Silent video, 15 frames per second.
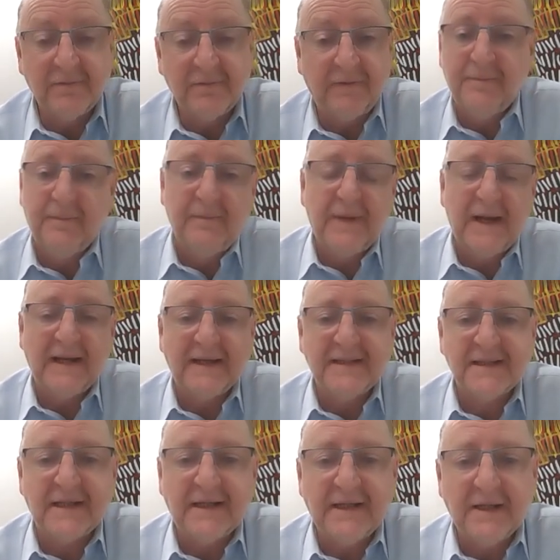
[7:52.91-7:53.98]
We've barely
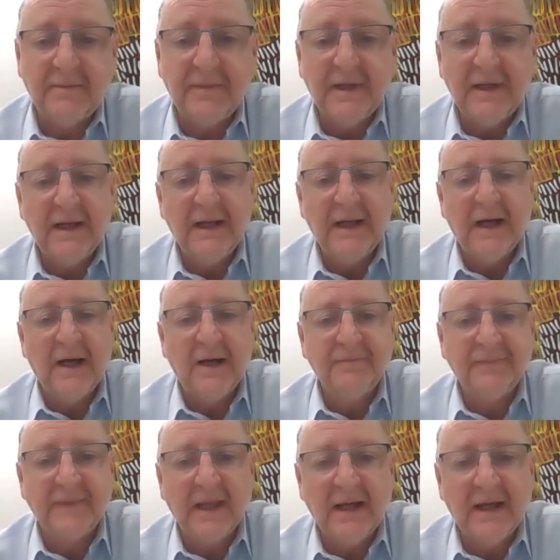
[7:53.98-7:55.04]
seen them
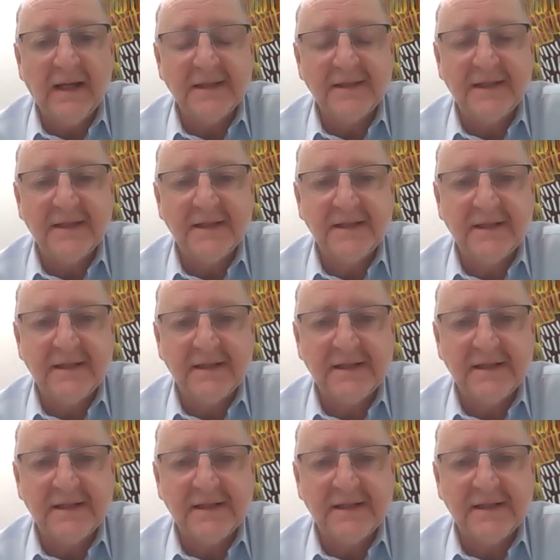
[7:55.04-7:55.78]
since